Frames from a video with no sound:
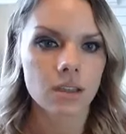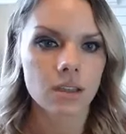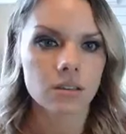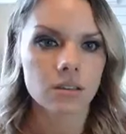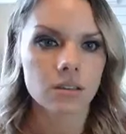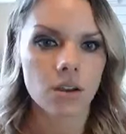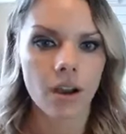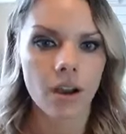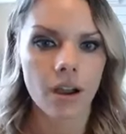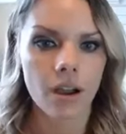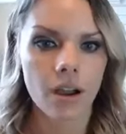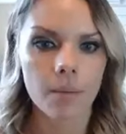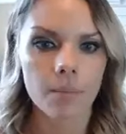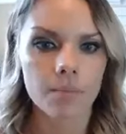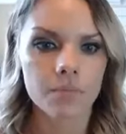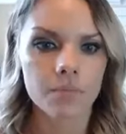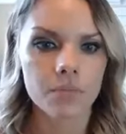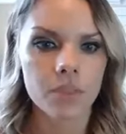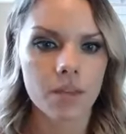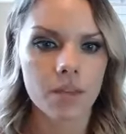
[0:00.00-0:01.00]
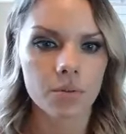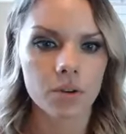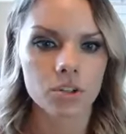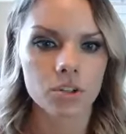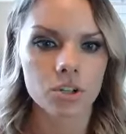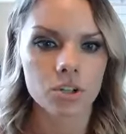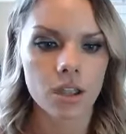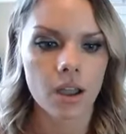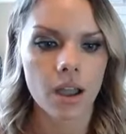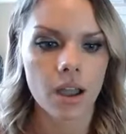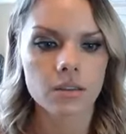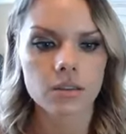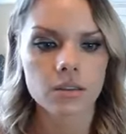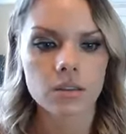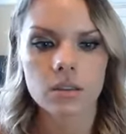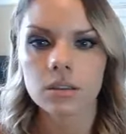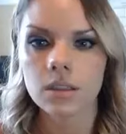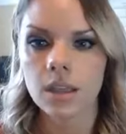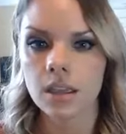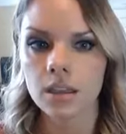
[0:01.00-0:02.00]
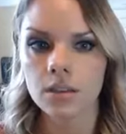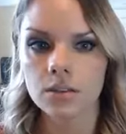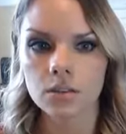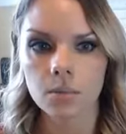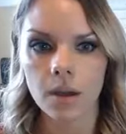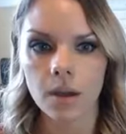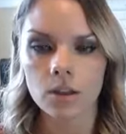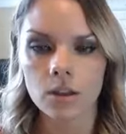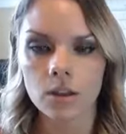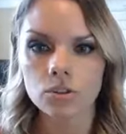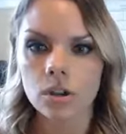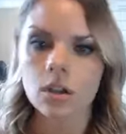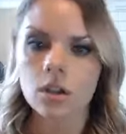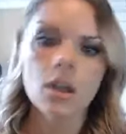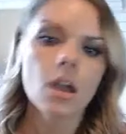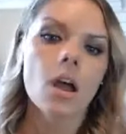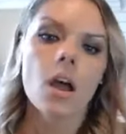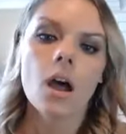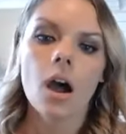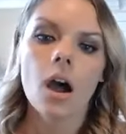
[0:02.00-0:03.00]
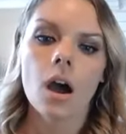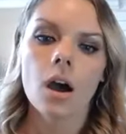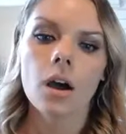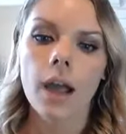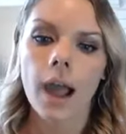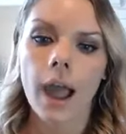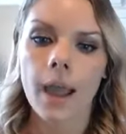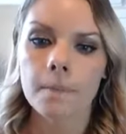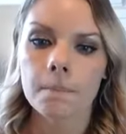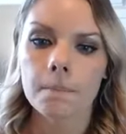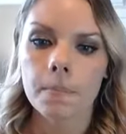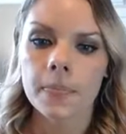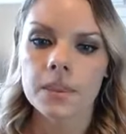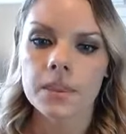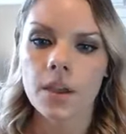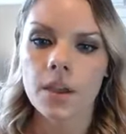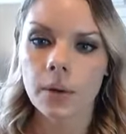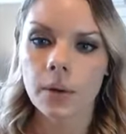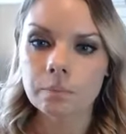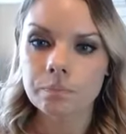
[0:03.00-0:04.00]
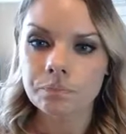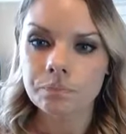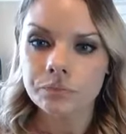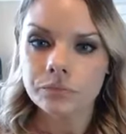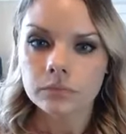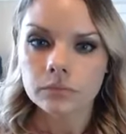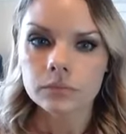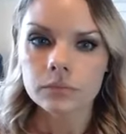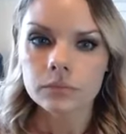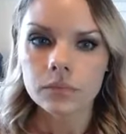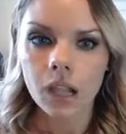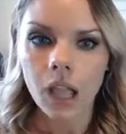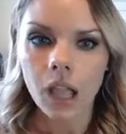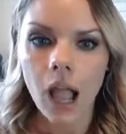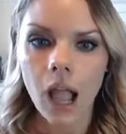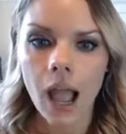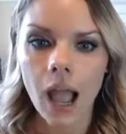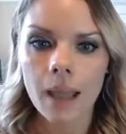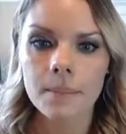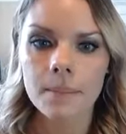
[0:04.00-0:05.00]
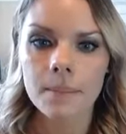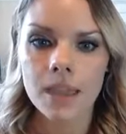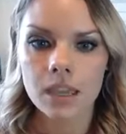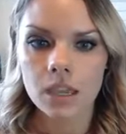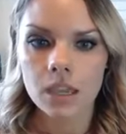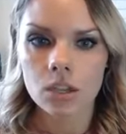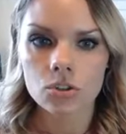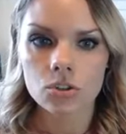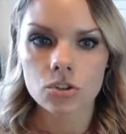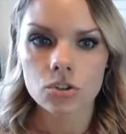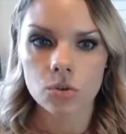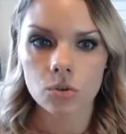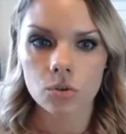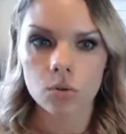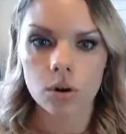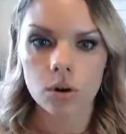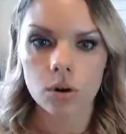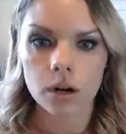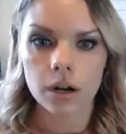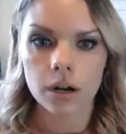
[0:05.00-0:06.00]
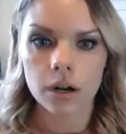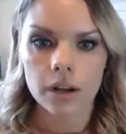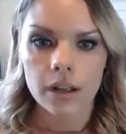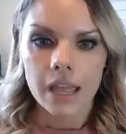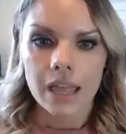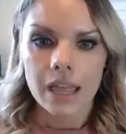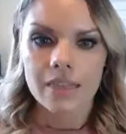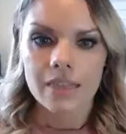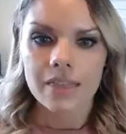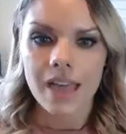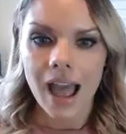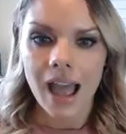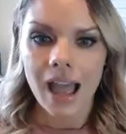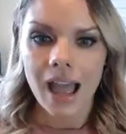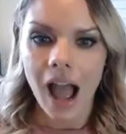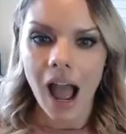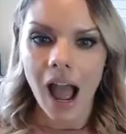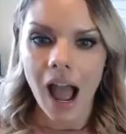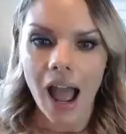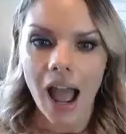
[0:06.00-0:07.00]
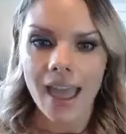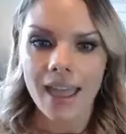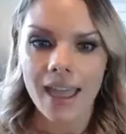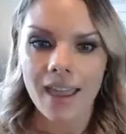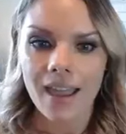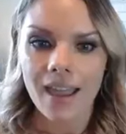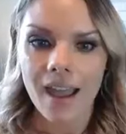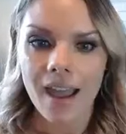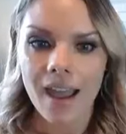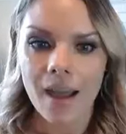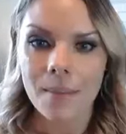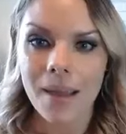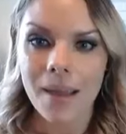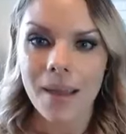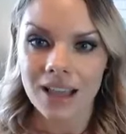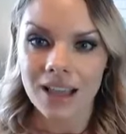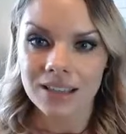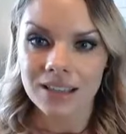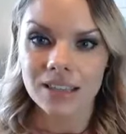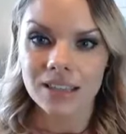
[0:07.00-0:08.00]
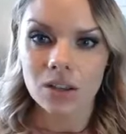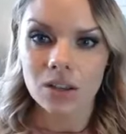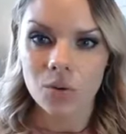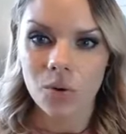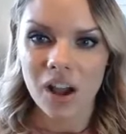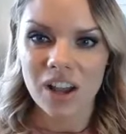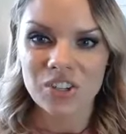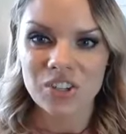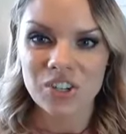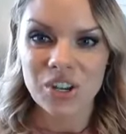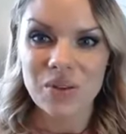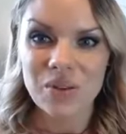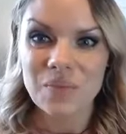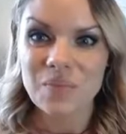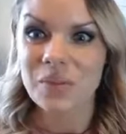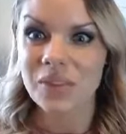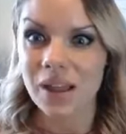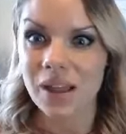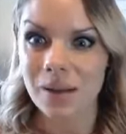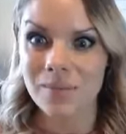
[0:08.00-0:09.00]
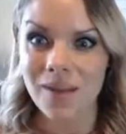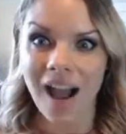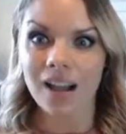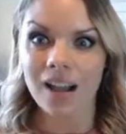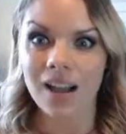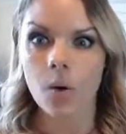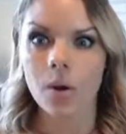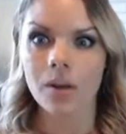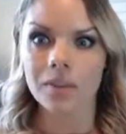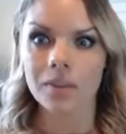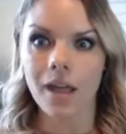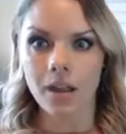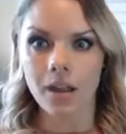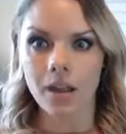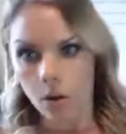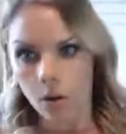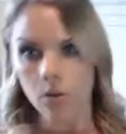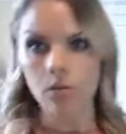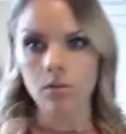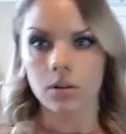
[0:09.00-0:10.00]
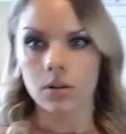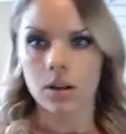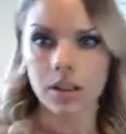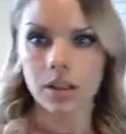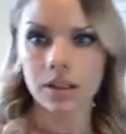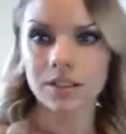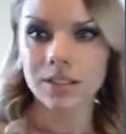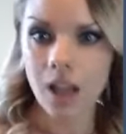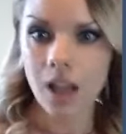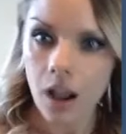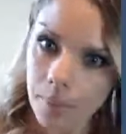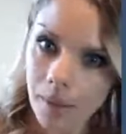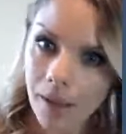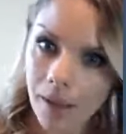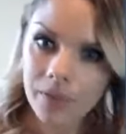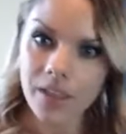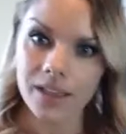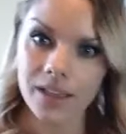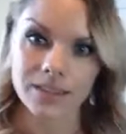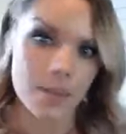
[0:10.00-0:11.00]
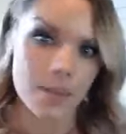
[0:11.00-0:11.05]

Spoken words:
So I appreciate you guys. Thank you so much. Okay, so I'm making sure that I am asking the question, but I'm not going like, oh, let's talk about this.